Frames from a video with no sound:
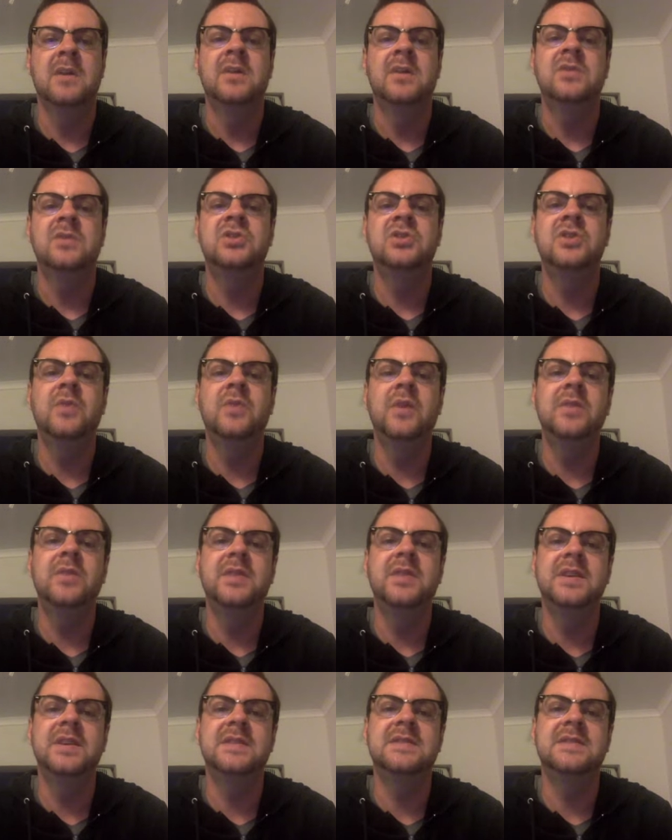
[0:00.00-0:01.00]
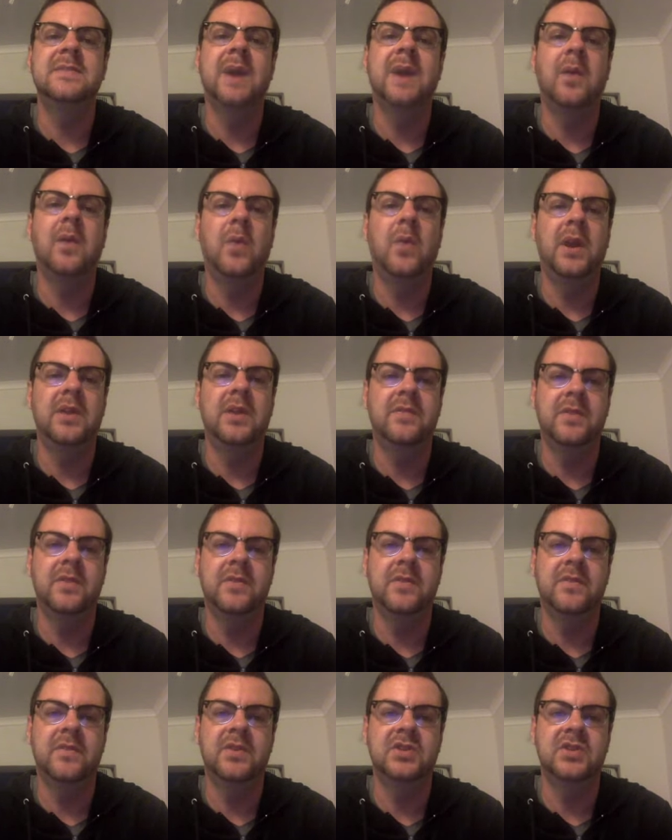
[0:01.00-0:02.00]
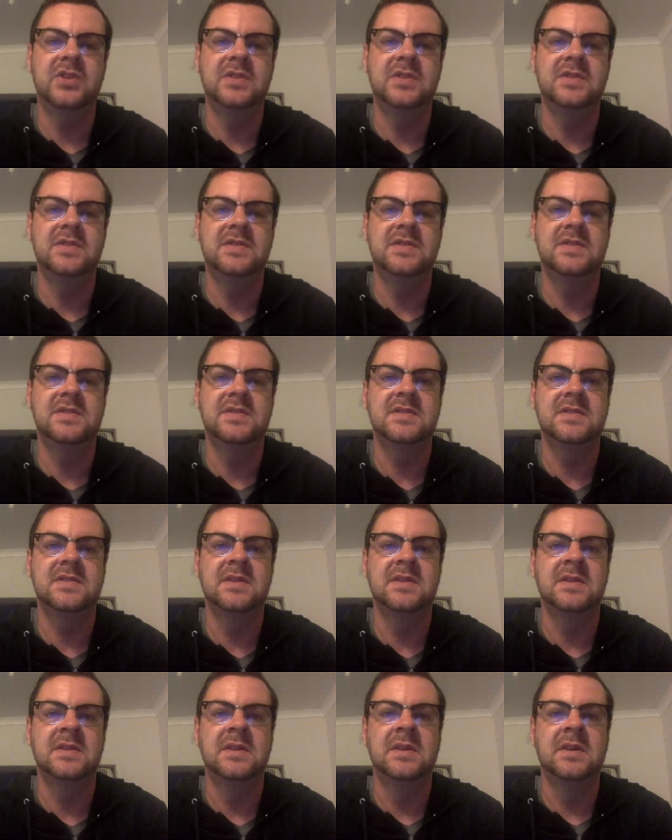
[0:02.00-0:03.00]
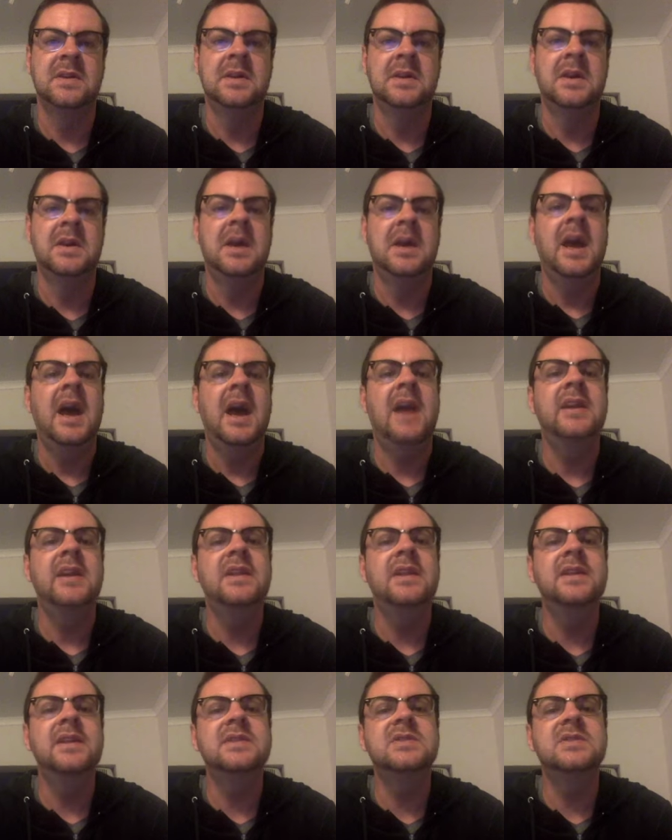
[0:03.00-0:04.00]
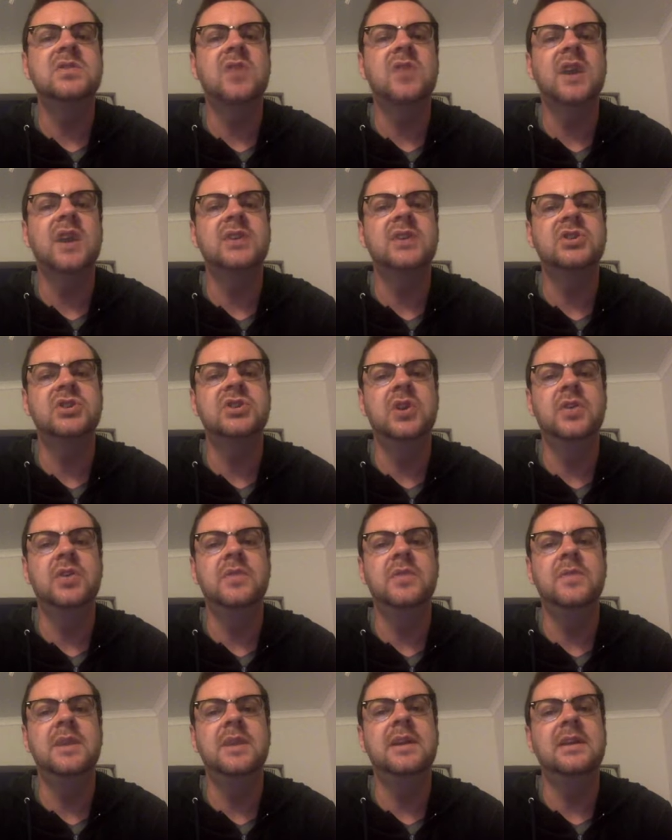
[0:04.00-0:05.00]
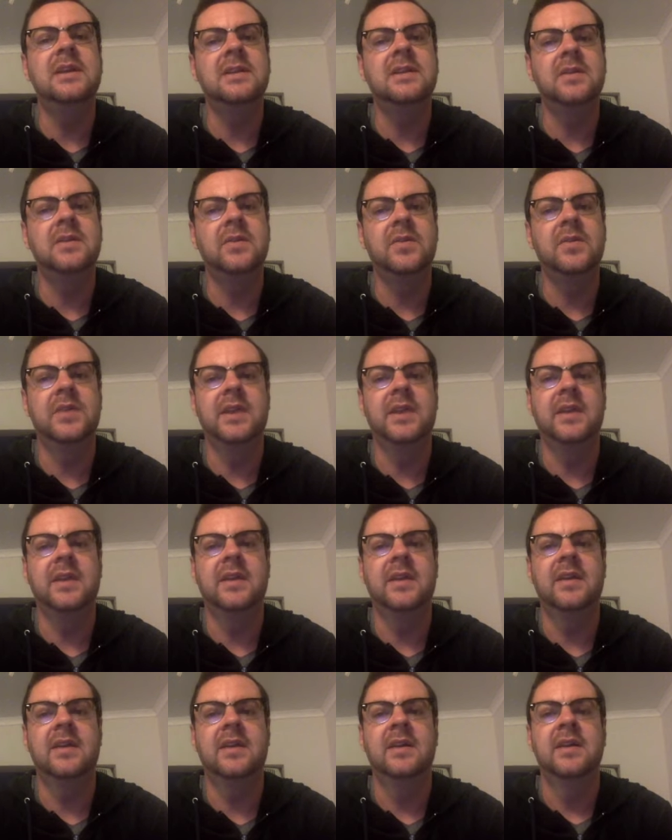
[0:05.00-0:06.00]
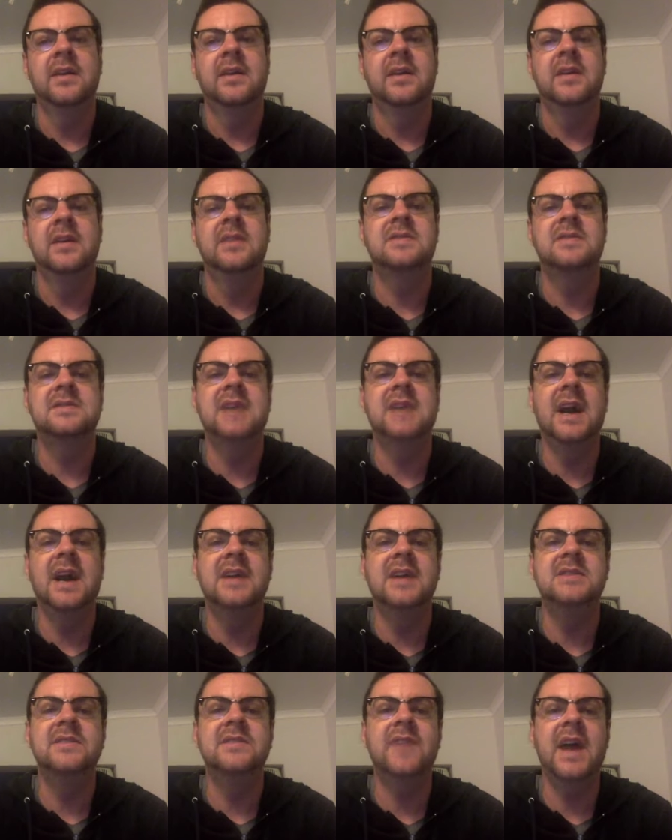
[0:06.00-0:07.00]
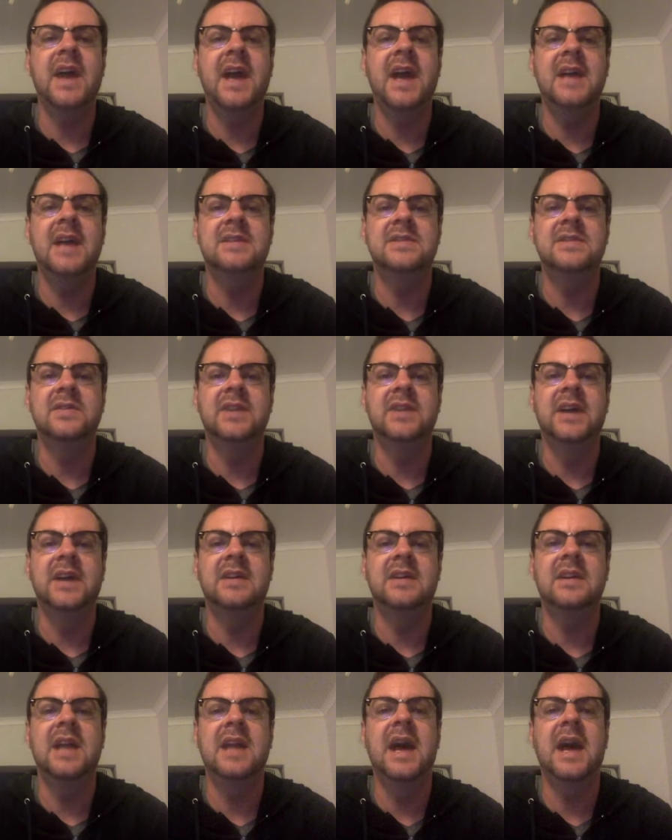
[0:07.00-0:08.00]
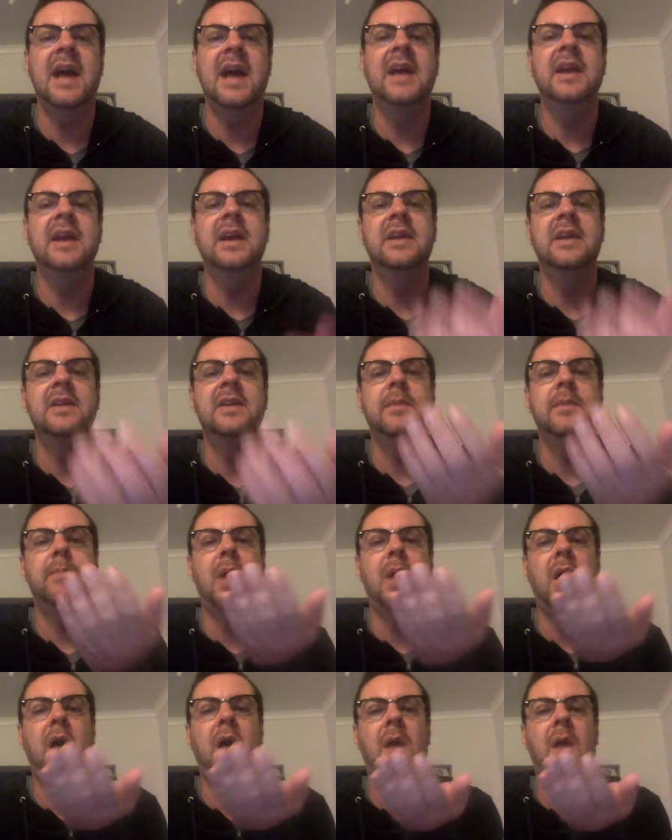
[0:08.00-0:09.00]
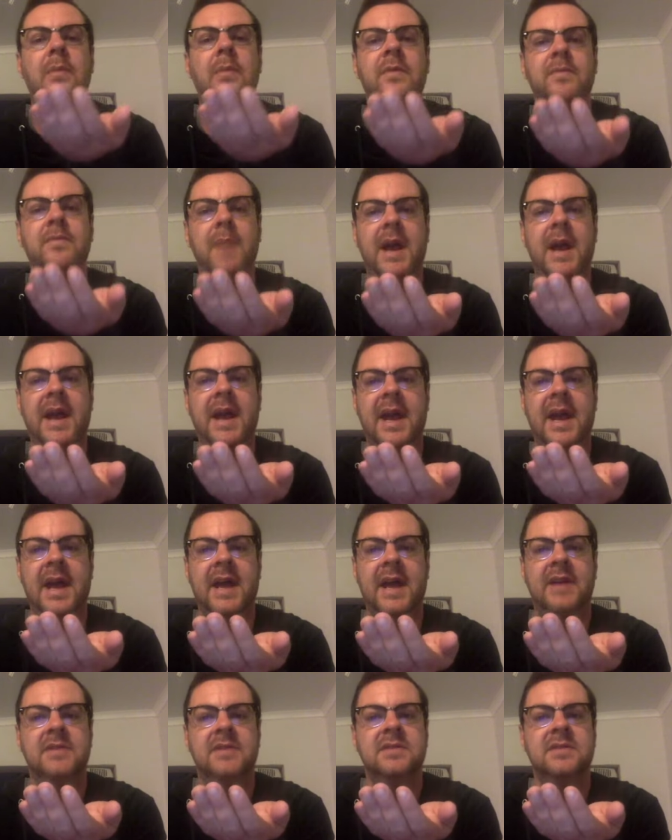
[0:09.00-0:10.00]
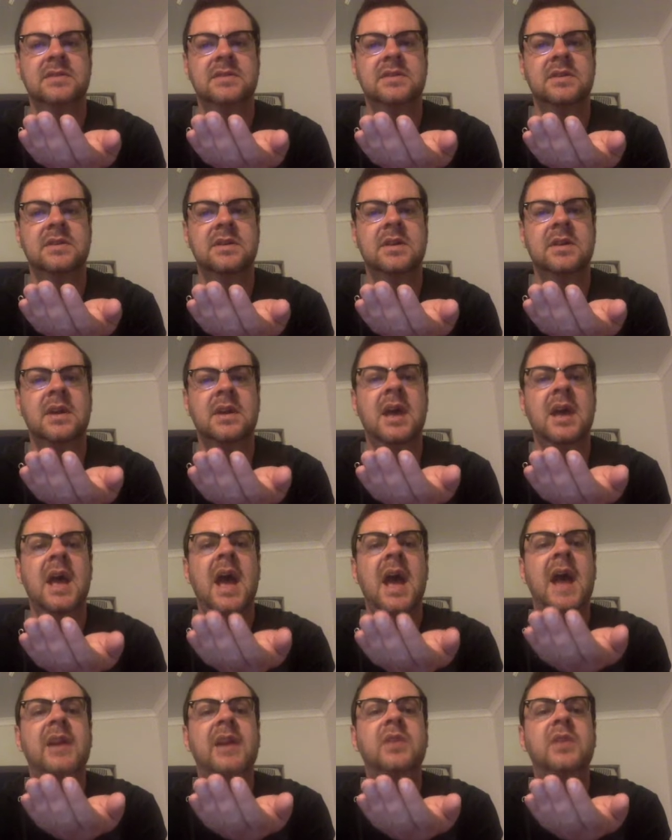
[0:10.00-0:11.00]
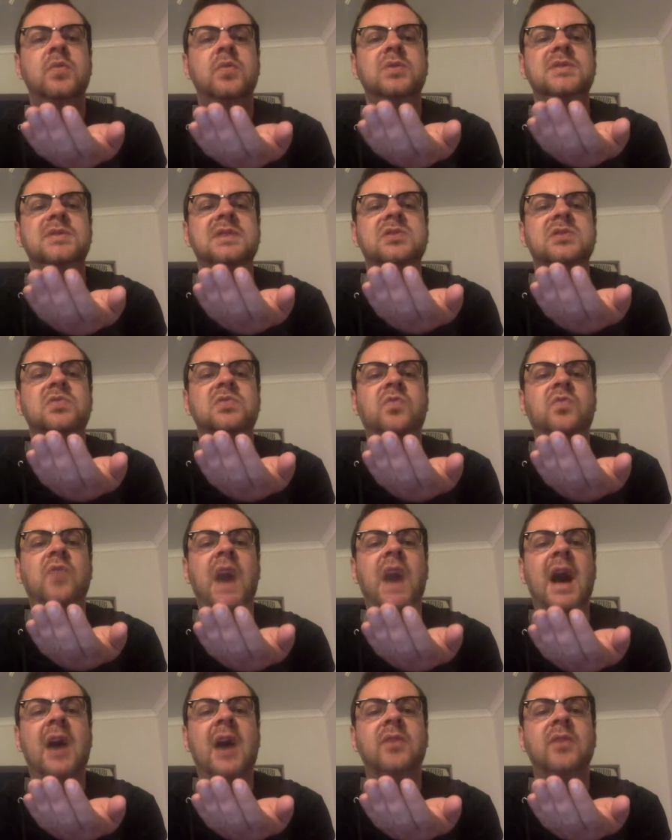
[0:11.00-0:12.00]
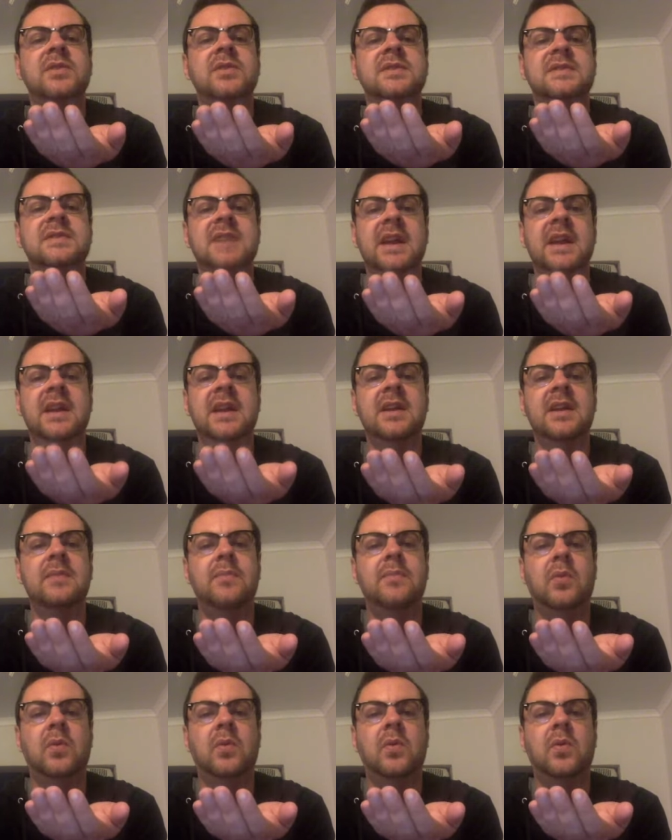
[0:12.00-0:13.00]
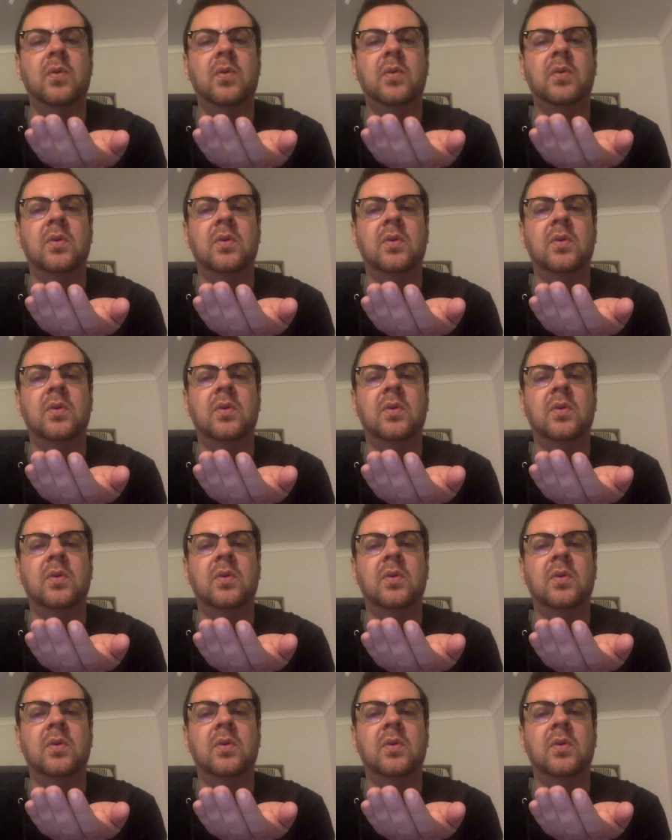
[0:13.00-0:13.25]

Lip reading: She wrote this about one of her visions. "And in this Christ showed me a little thing, the size of a hazelnut lying in the palm of my hand, and it was as round as any ball.